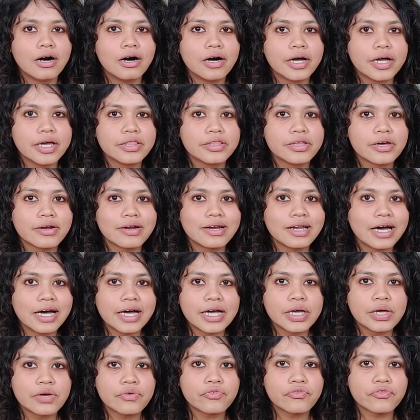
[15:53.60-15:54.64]
in their
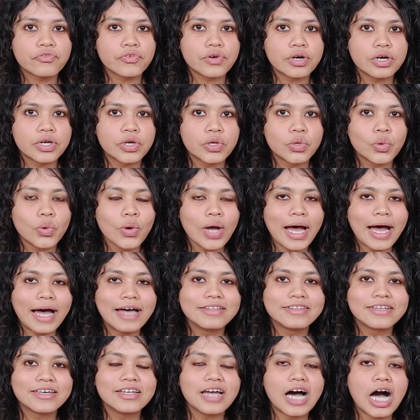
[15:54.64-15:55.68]
life,
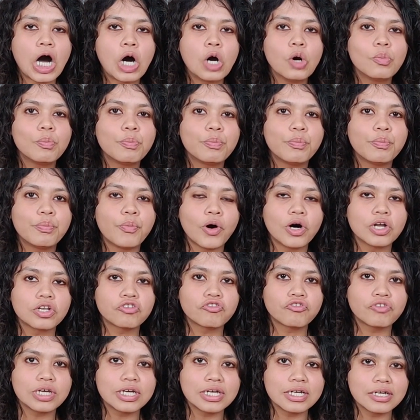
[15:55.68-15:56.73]
and then how
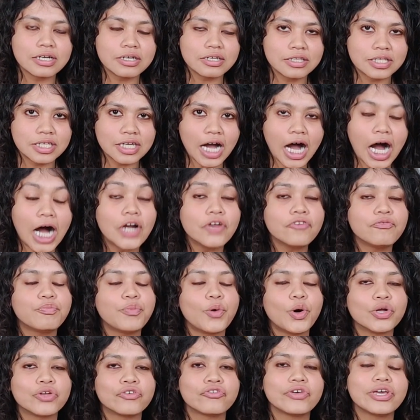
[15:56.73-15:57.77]
pottery, the art of
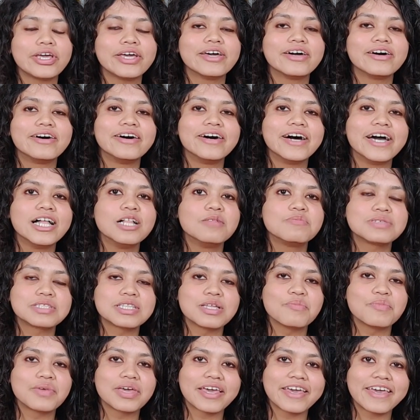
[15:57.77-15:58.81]
pottery, helps
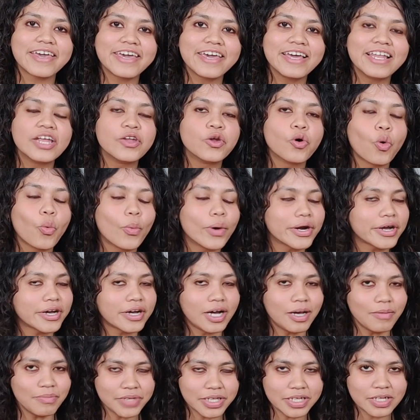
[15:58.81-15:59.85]
them heal and
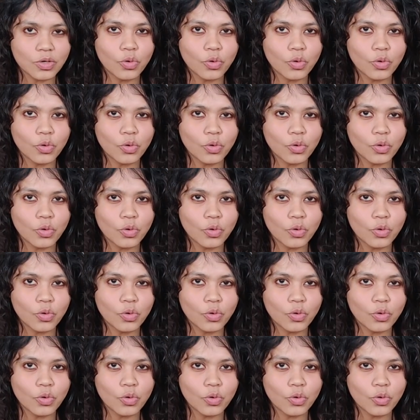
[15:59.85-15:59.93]
overcome that